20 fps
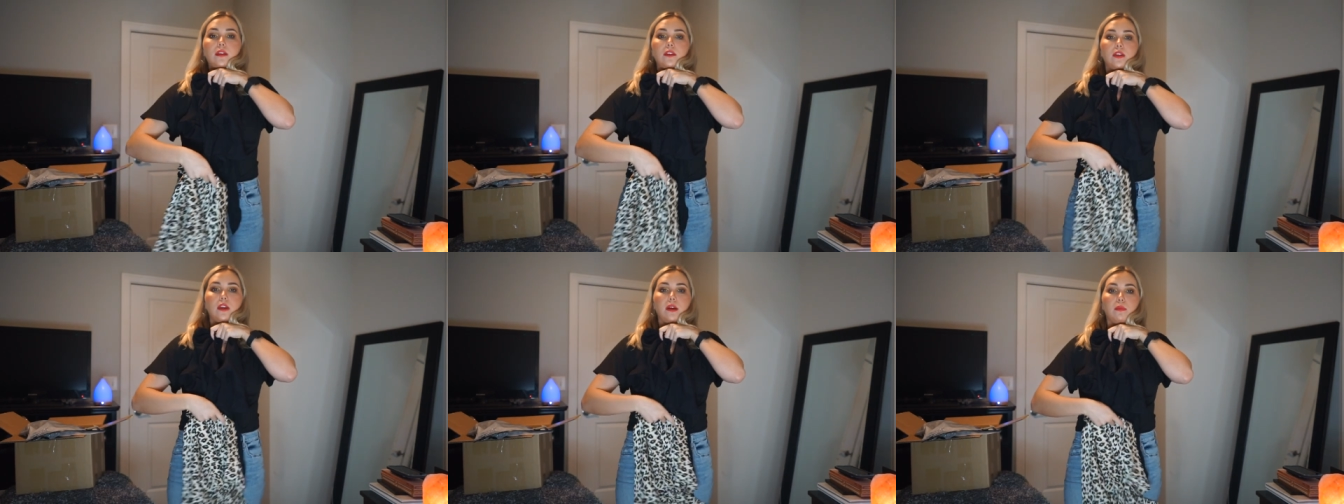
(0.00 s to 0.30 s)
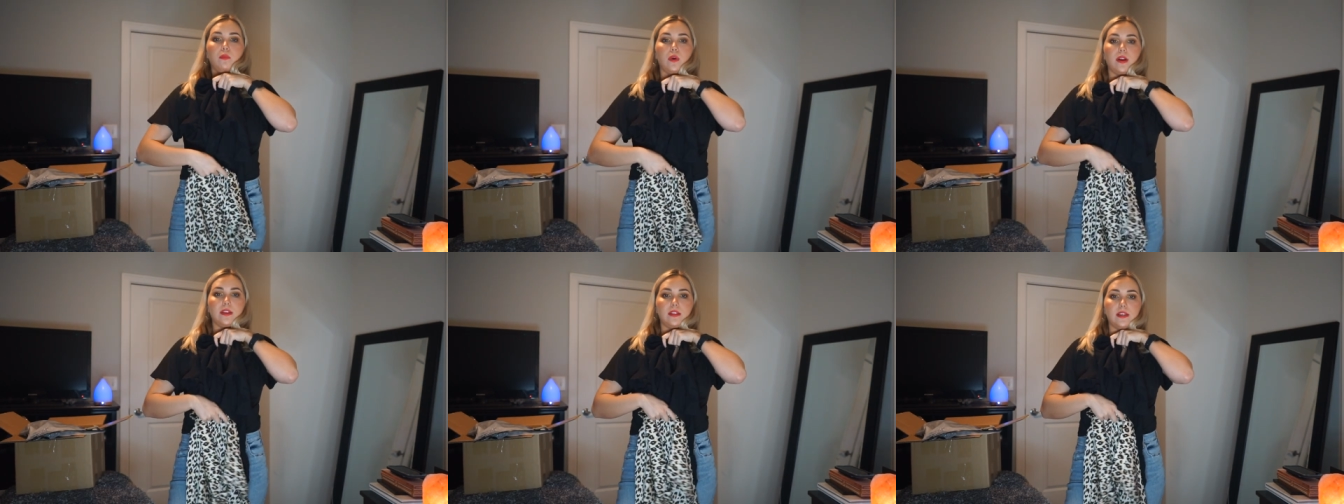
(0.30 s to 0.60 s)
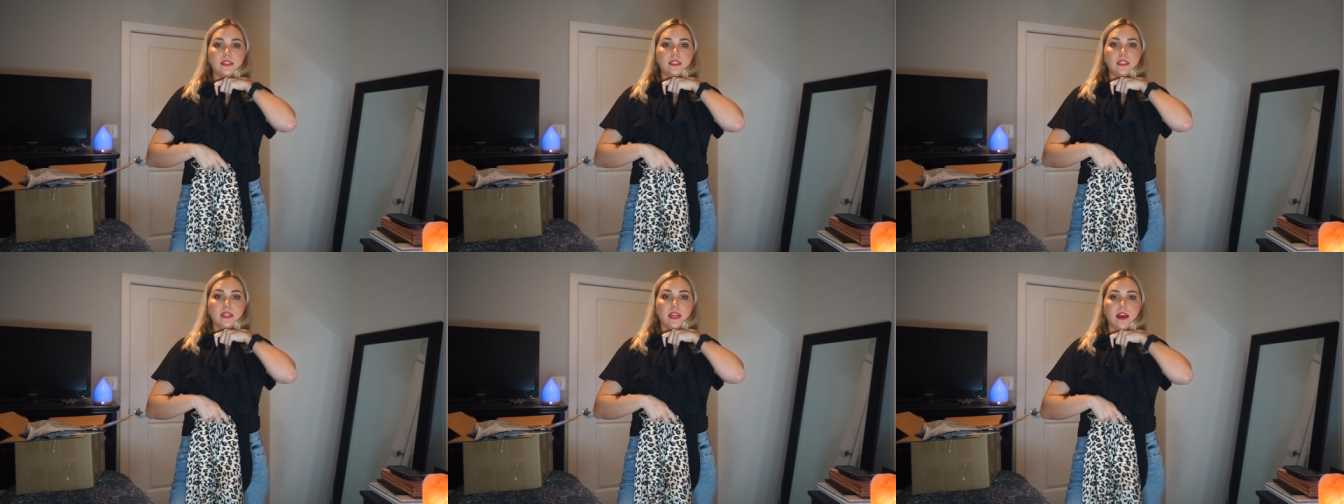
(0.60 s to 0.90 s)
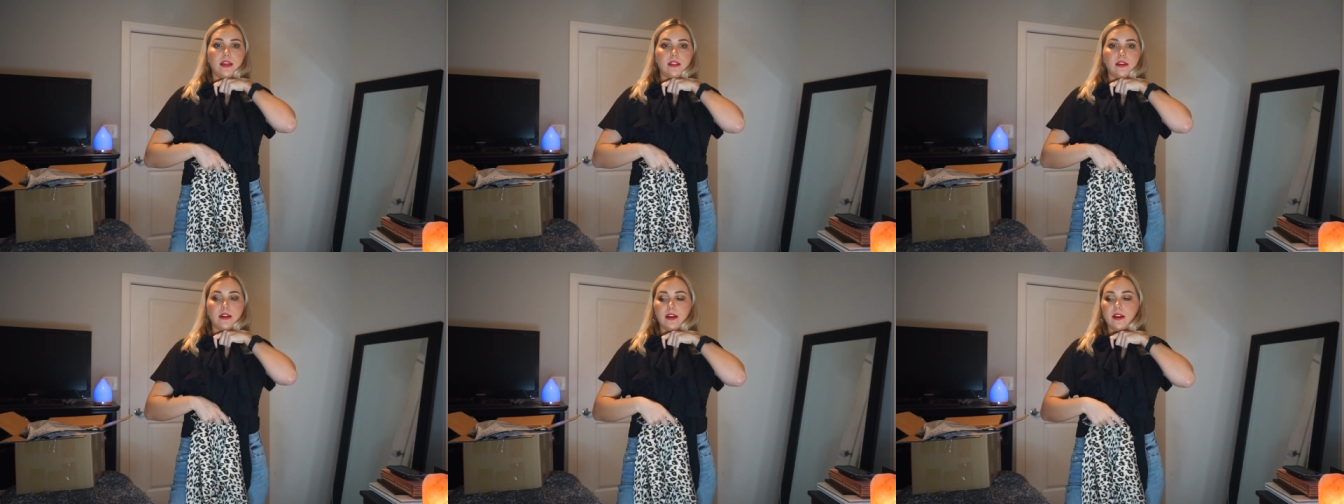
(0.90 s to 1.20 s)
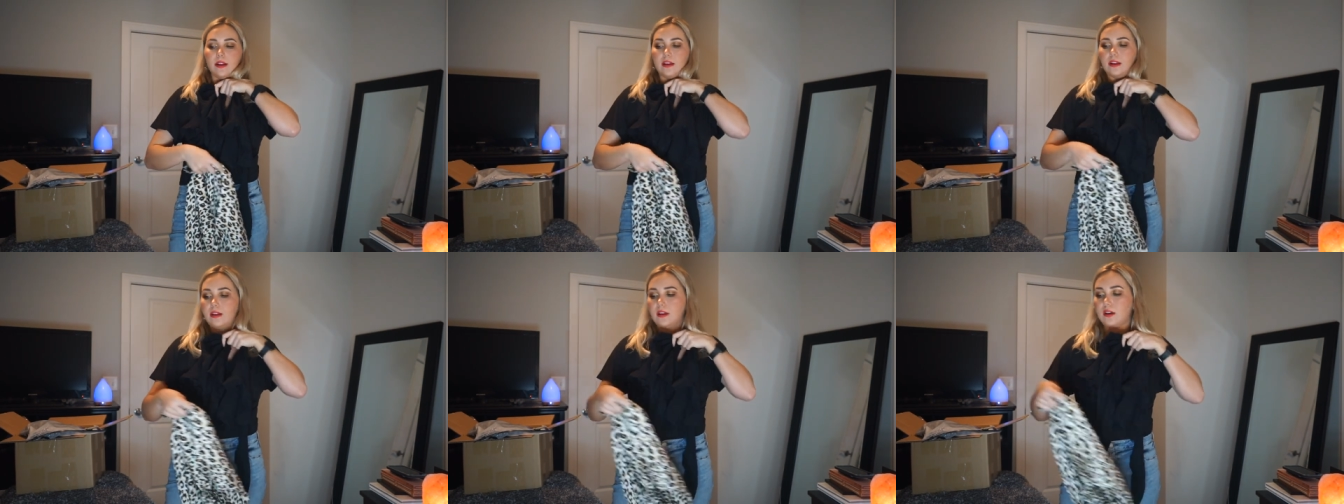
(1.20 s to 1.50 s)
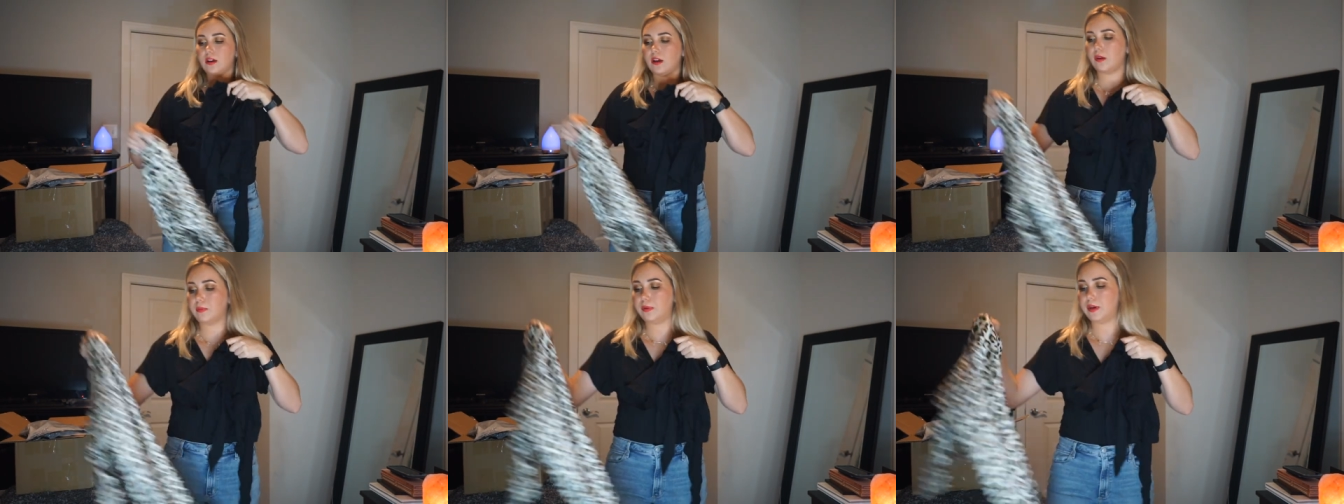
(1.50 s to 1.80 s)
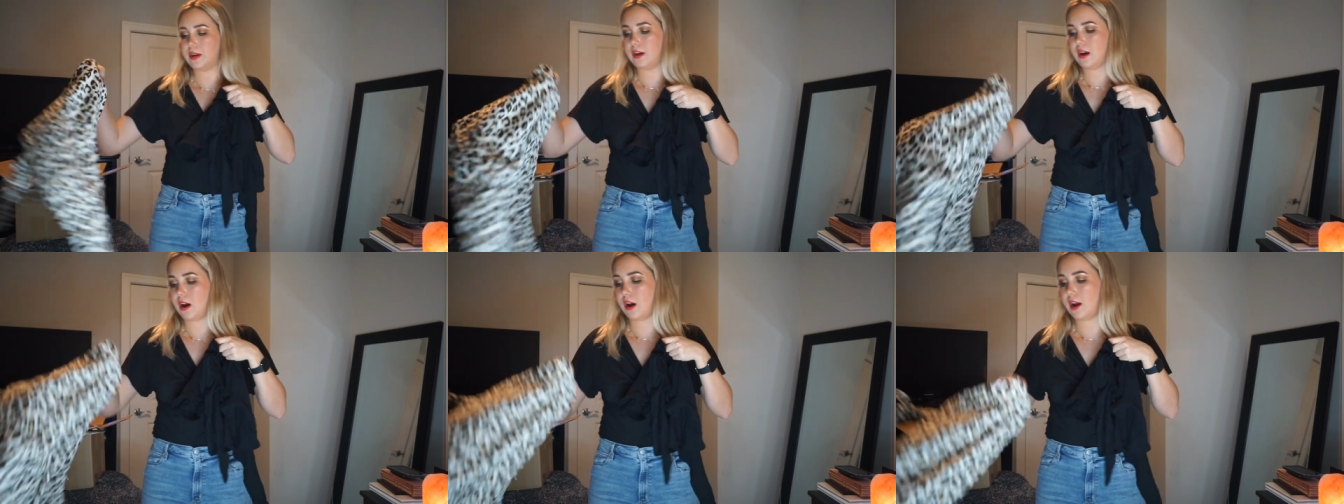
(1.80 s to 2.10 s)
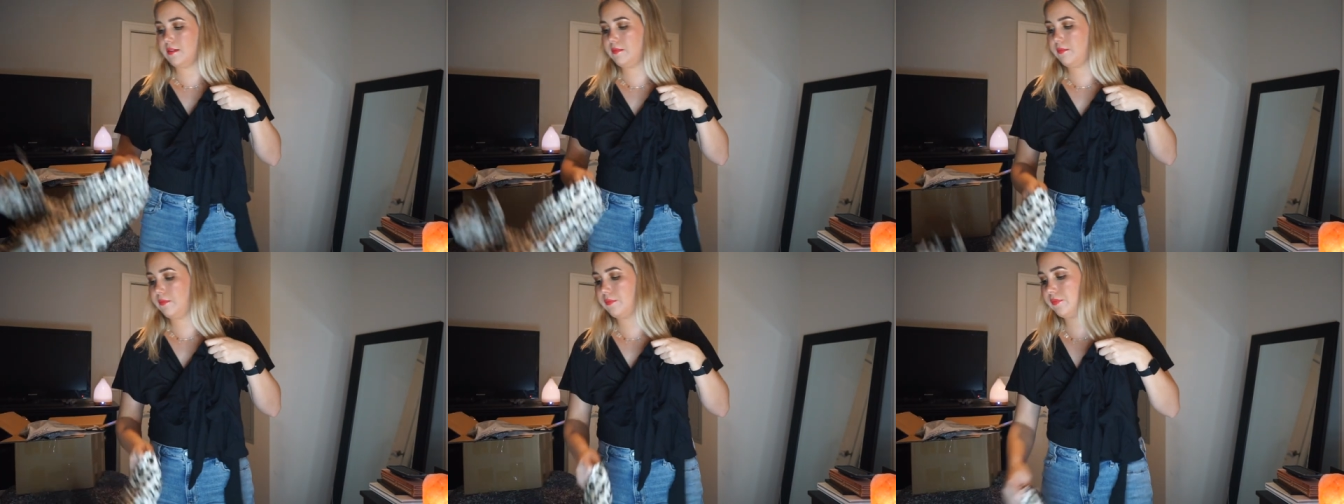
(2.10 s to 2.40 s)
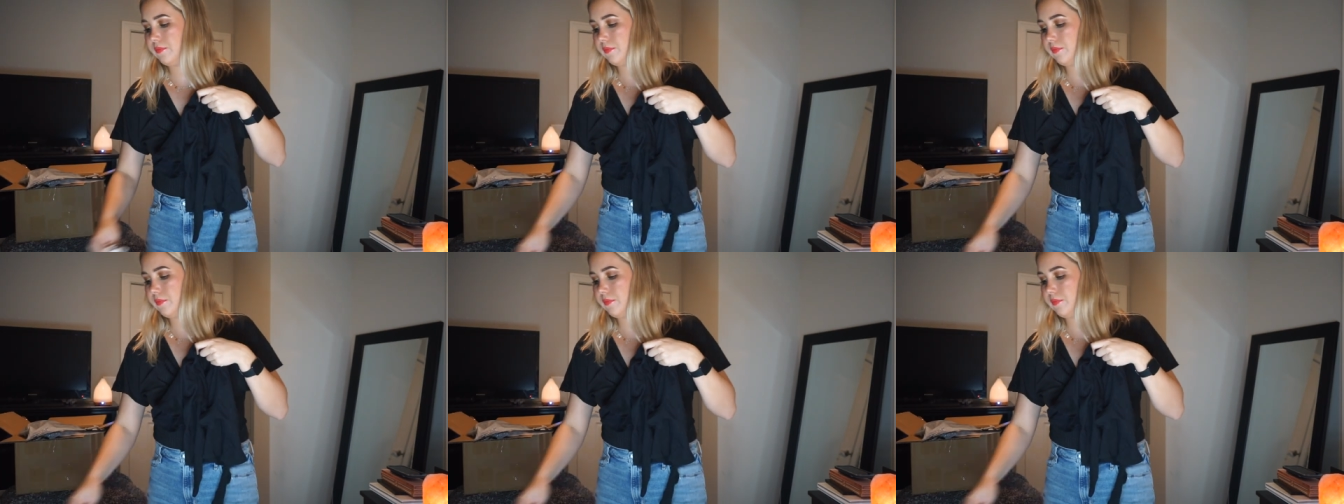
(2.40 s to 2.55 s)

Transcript: You can wear this together. I'll put it on.